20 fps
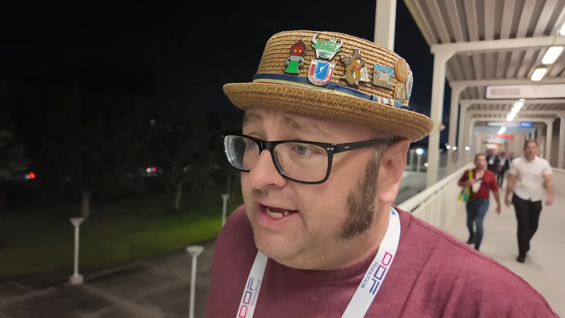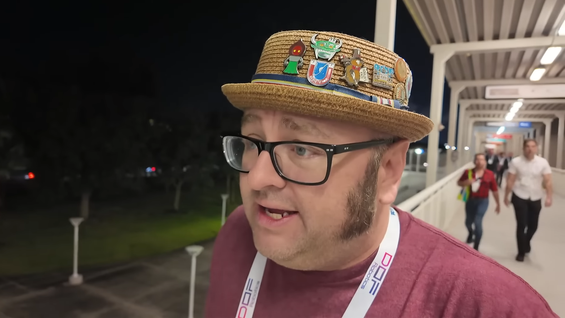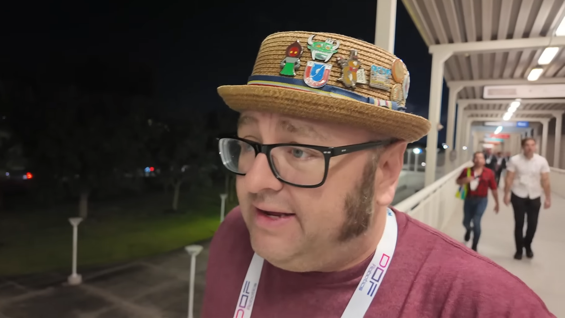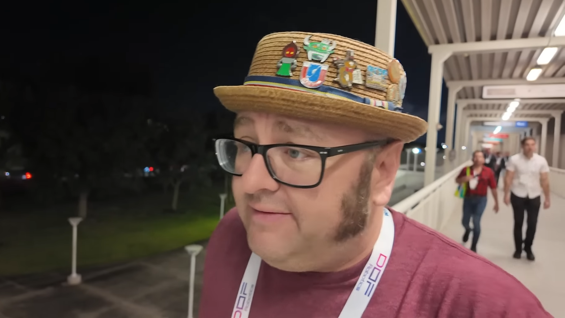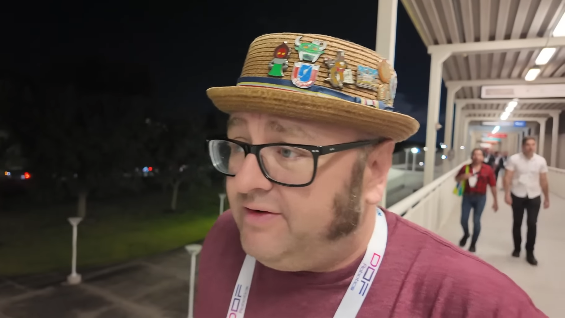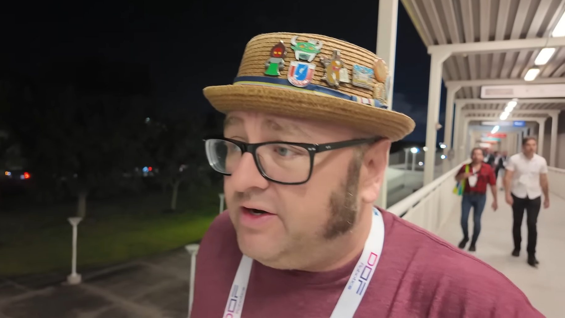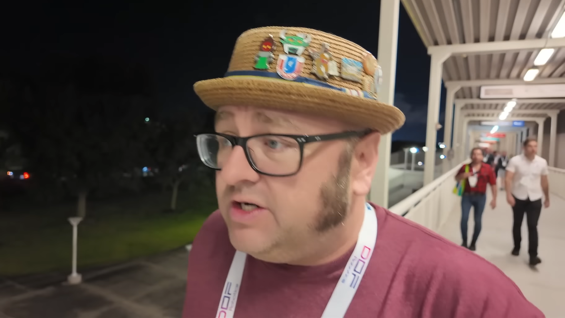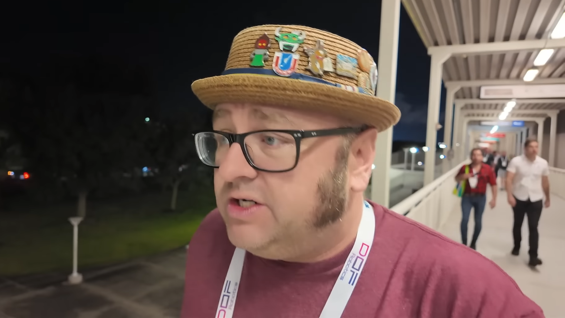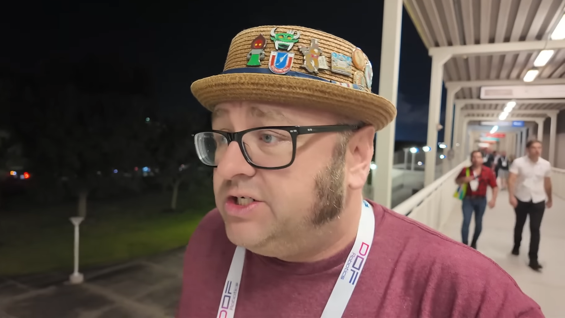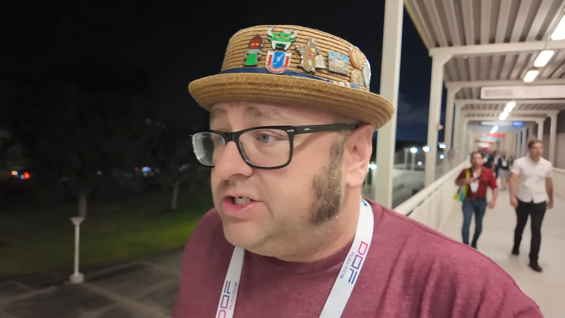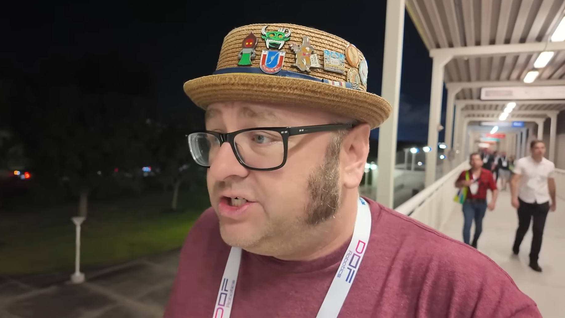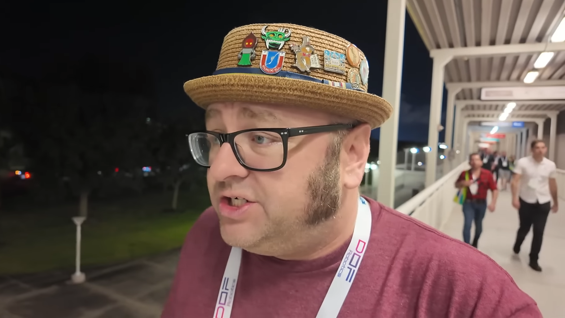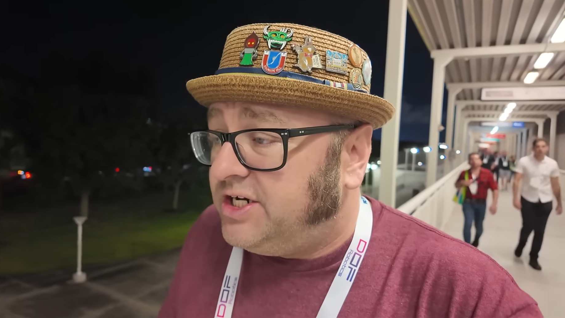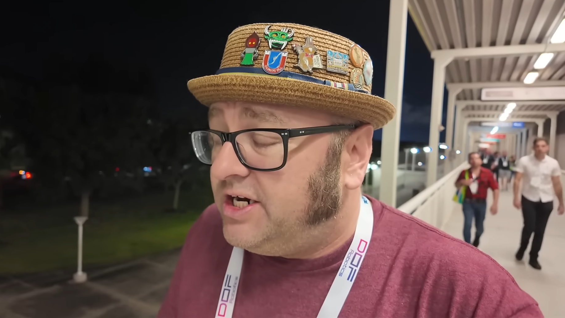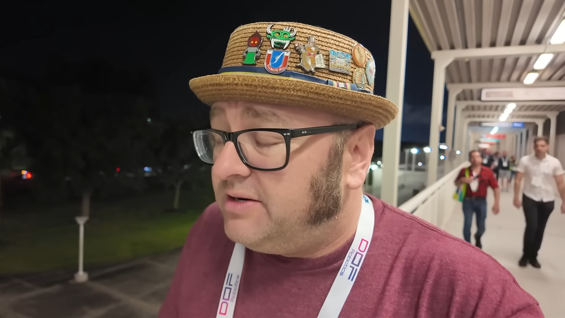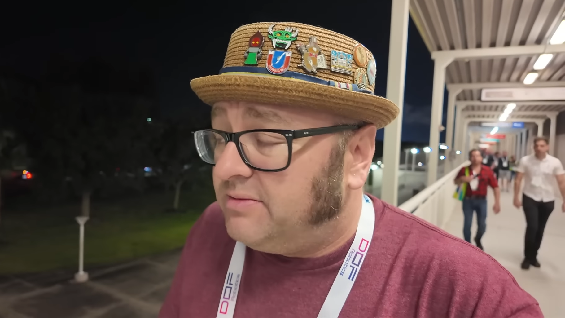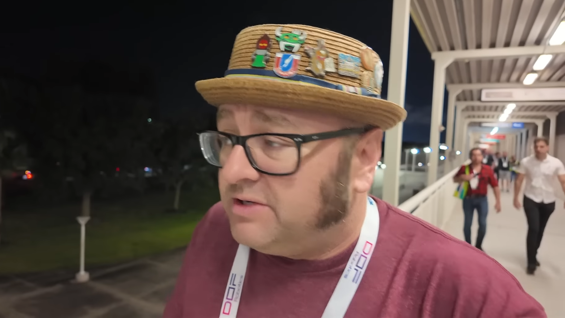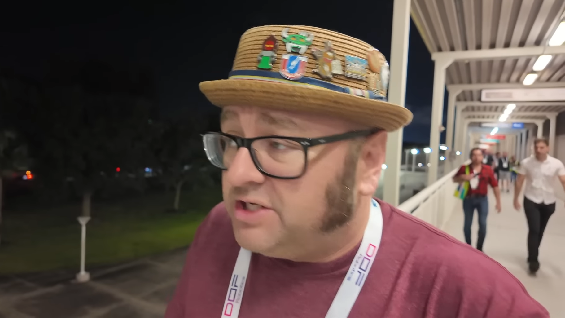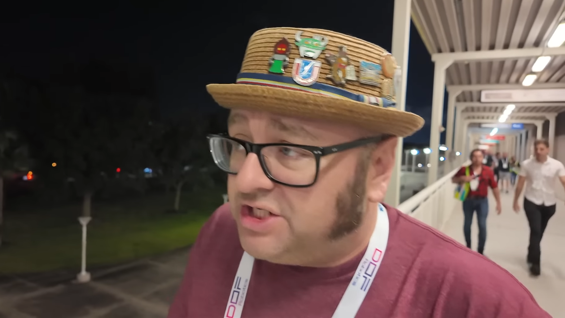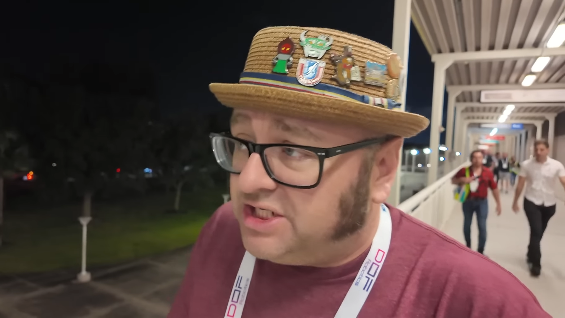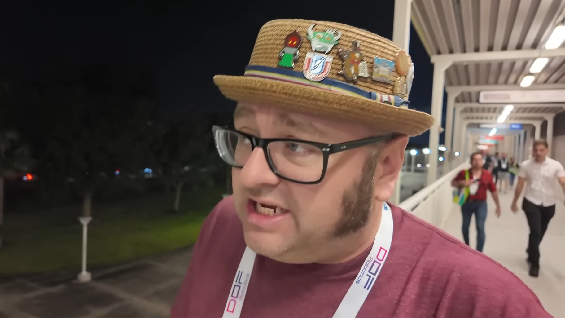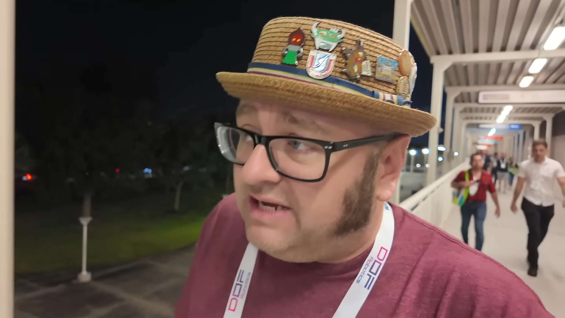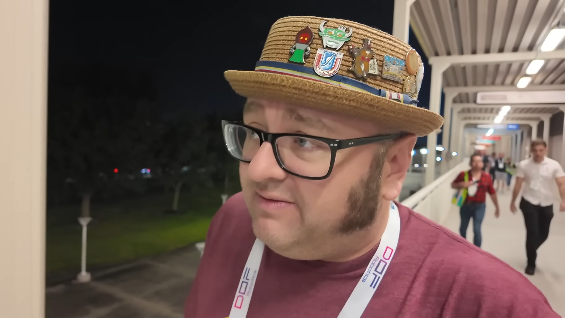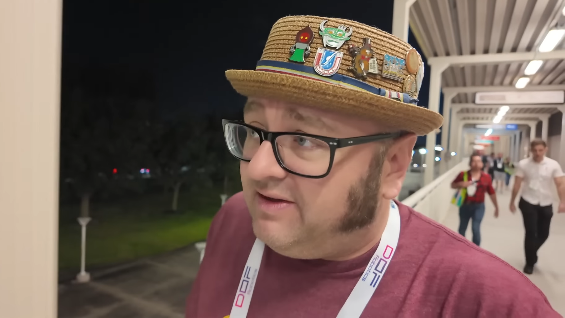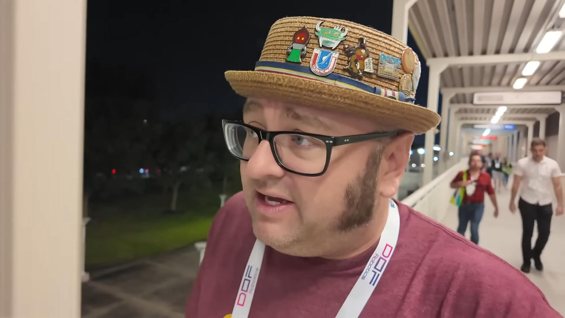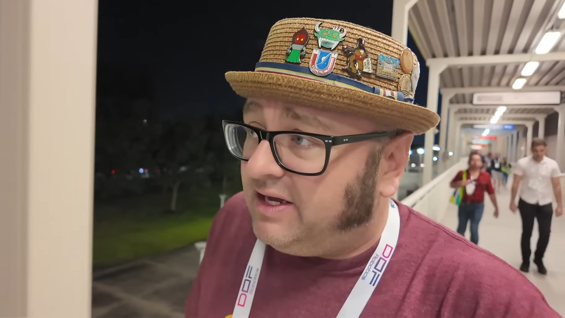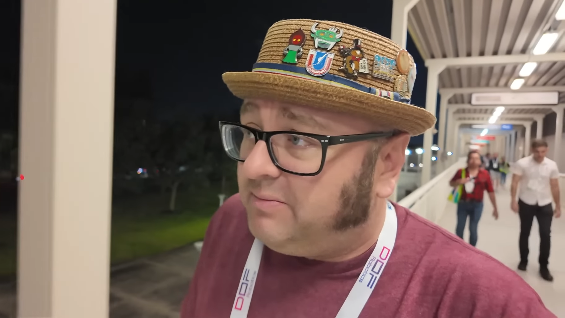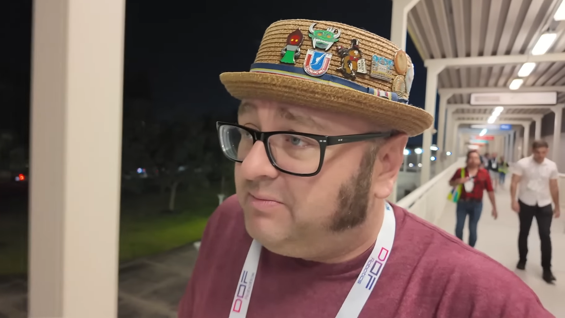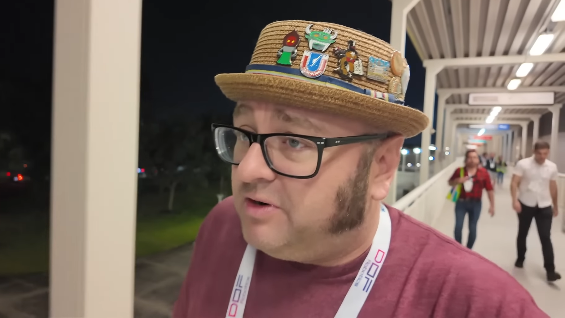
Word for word: If you're interested in receiving a